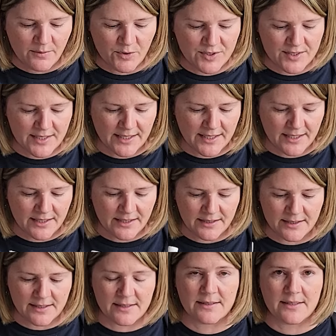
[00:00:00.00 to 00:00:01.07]
What's in it
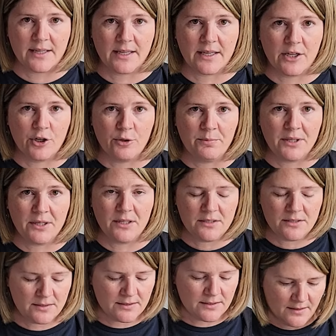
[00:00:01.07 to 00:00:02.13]
is like
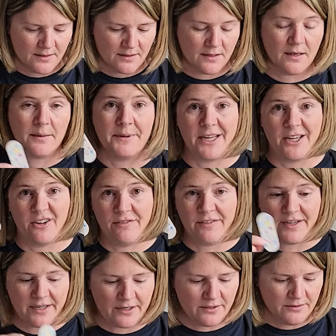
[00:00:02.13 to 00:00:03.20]
earplugs, a nail
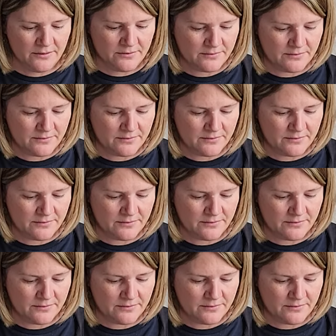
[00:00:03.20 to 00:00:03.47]
file,